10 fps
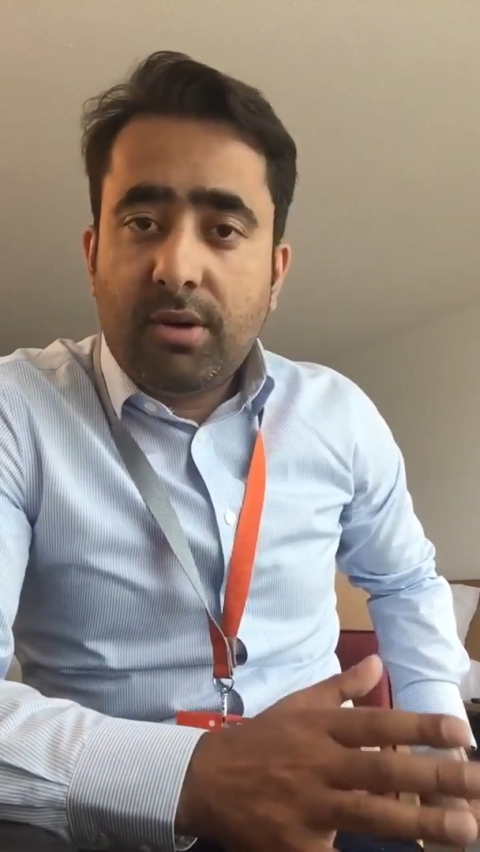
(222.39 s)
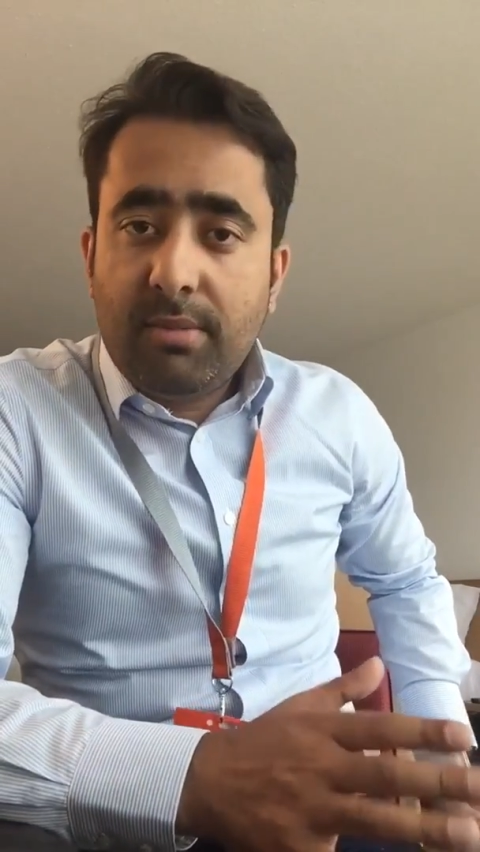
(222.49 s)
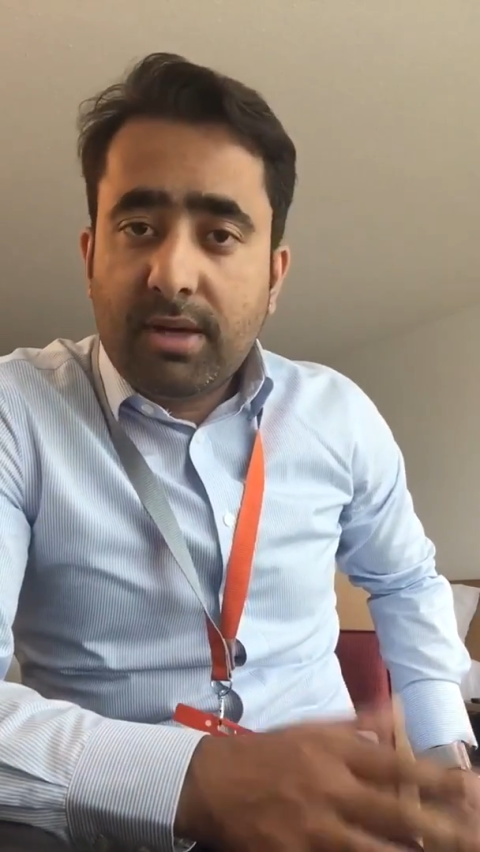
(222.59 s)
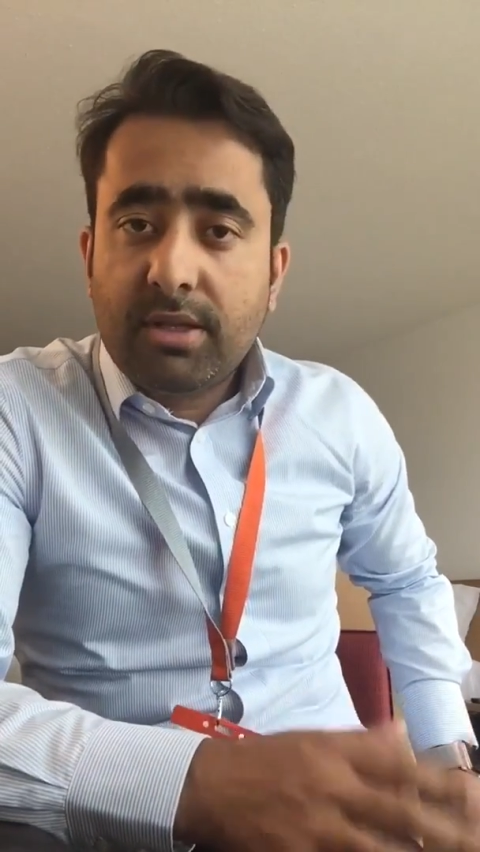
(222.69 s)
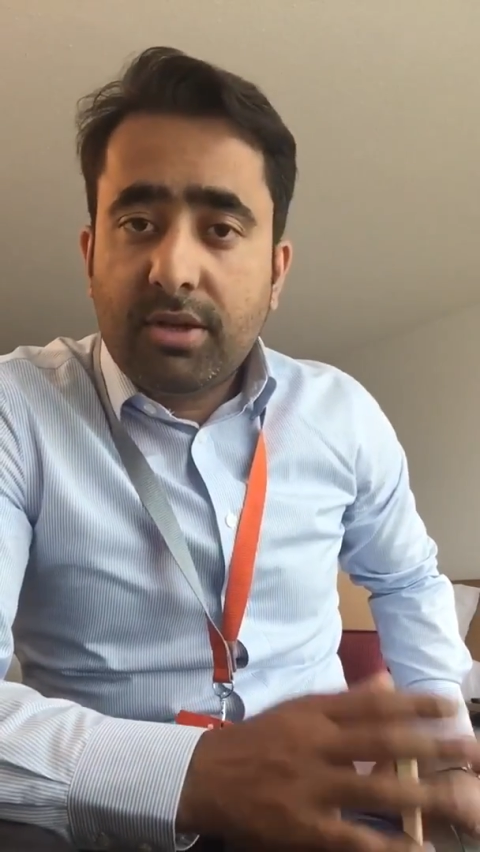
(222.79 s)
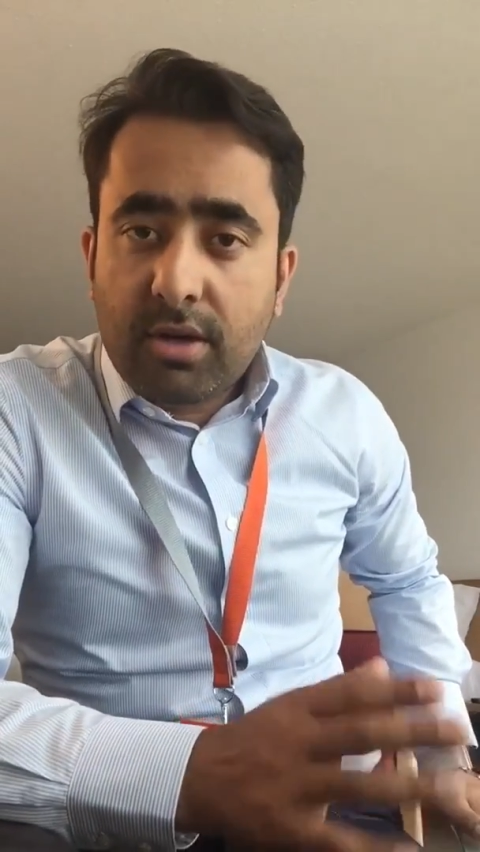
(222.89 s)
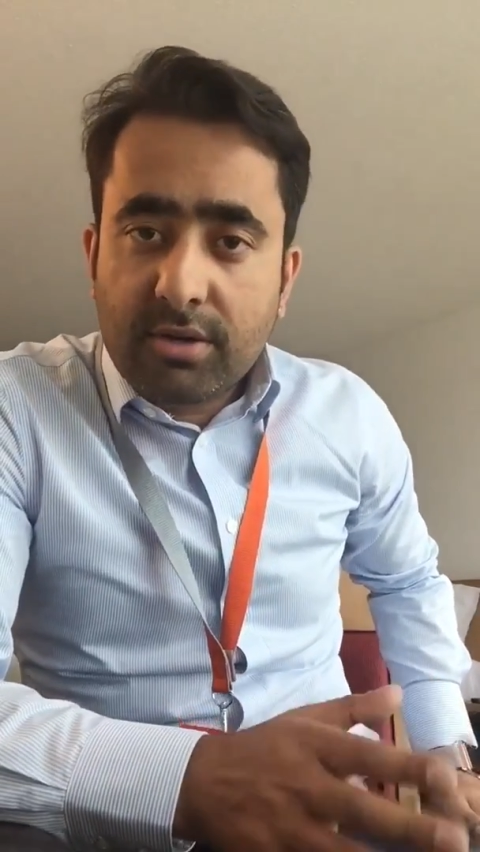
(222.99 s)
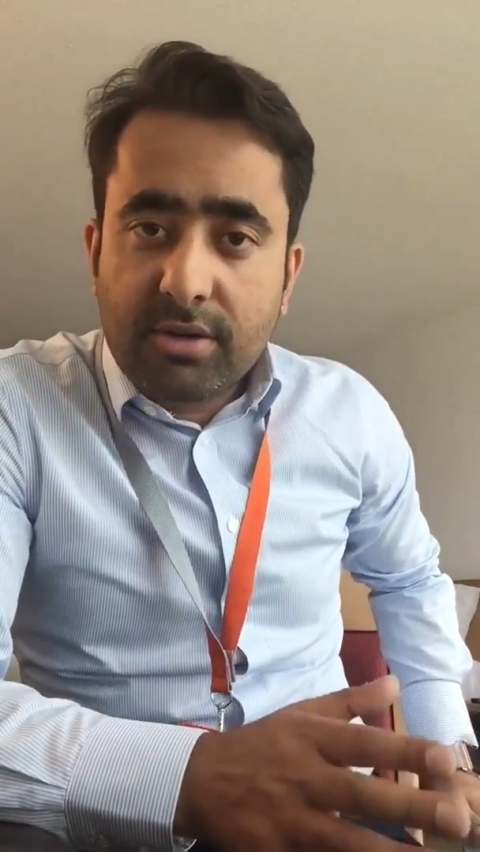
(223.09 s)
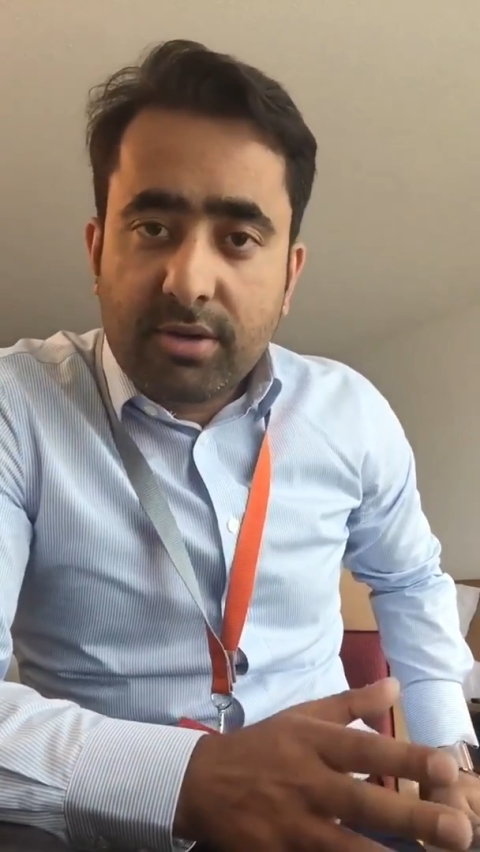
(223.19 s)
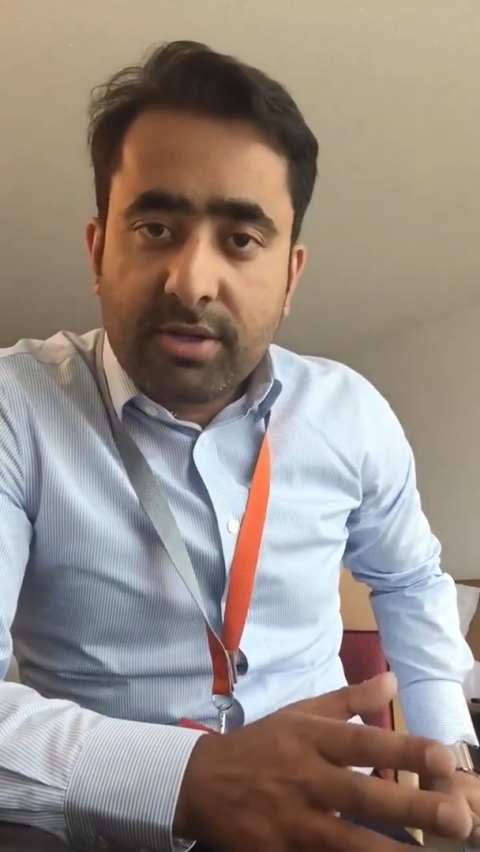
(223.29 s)
among the
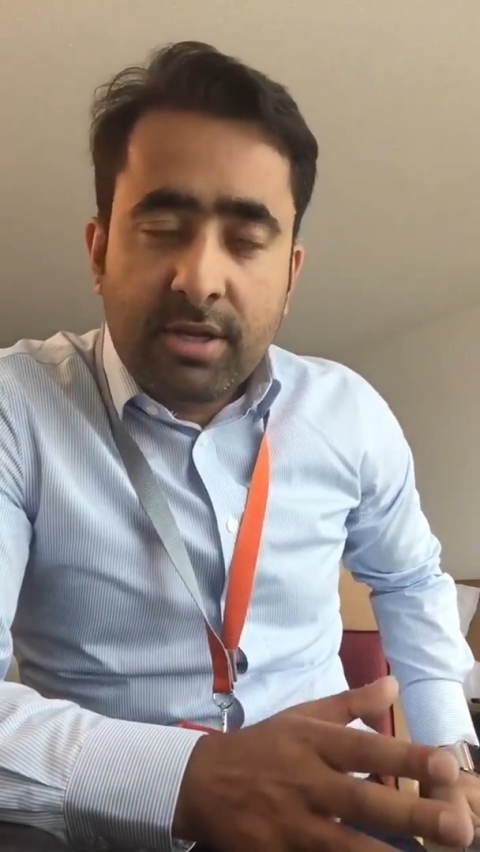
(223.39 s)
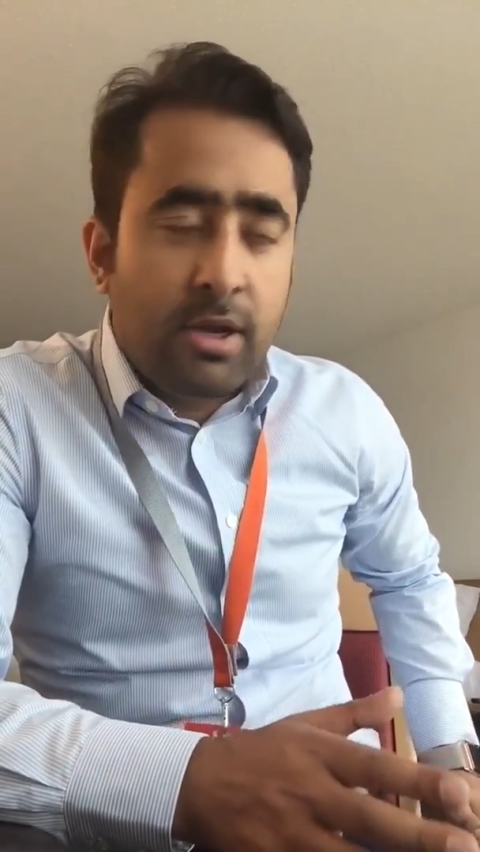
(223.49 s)
doctors.